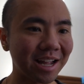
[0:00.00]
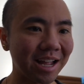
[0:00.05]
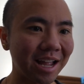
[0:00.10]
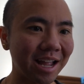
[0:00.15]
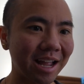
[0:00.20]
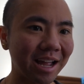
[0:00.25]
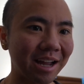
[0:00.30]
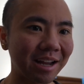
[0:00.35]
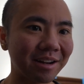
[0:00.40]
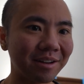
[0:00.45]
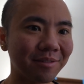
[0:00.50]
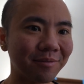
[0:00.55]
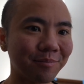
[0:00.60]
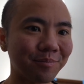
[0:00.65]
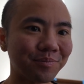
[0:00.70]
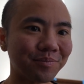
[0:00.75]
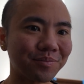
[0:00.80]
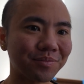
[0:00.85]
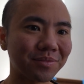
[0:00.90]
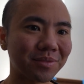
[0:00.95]
And
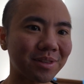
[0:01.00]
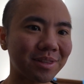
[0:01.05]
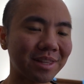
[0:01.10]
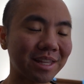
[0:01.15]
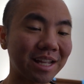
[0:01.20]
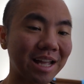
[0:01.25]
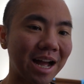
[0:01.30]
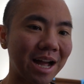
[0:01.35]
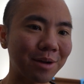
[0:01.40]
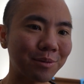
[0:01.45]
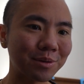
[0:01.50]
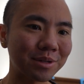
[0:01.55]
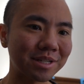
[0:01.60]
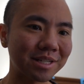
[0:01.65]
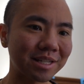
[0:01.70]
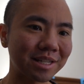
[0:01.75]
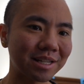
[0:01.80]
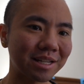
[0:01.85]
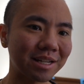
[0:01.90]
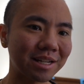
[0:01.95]
the guy was,
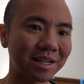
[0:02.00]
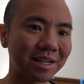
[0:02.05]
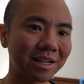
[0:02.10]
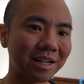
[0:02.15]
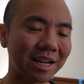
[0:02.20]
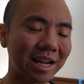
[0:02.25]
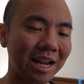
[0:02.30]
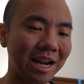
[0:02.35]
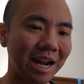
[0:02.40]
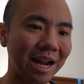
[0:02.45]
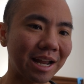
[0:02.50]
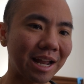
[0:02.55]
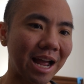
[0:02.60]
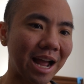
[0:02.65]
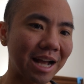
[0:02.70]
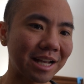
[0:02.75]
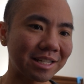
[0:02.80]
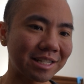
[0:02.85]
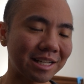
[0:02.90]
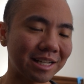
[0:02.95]
and I
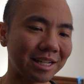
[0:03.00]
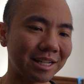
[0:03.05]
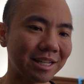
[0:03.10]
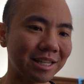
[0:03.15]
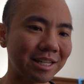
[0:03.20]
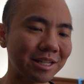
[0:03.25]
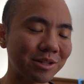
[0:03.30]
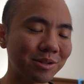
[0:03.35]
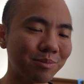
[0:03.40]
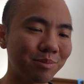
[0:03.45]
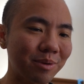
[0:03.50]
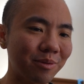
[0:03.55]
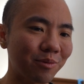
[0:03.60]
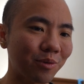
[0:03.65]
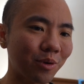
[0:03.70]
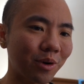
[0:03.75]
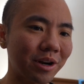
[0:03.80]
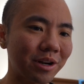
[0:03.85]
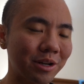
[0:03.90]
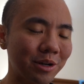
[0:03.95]
asked, and this is
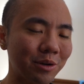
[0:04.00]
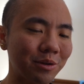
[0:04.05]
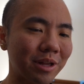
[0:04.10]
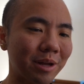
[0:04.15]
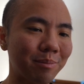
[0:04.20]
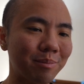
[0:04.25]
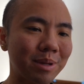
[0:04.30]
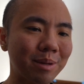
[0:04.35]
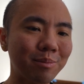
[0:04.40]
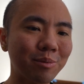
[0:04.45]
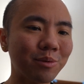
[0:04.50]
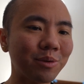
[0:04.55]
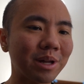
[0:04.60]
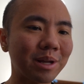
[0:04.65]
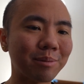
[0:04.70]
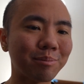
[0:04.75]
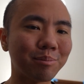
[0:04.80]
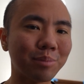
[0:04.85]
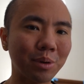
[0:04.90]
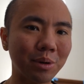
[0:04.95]
before I knew that people
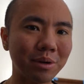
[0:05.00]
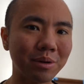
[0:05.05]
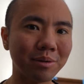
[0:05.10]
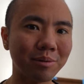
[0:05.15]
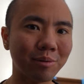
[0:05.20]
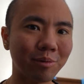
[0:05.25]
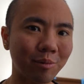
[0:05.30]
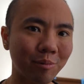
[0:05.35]
like put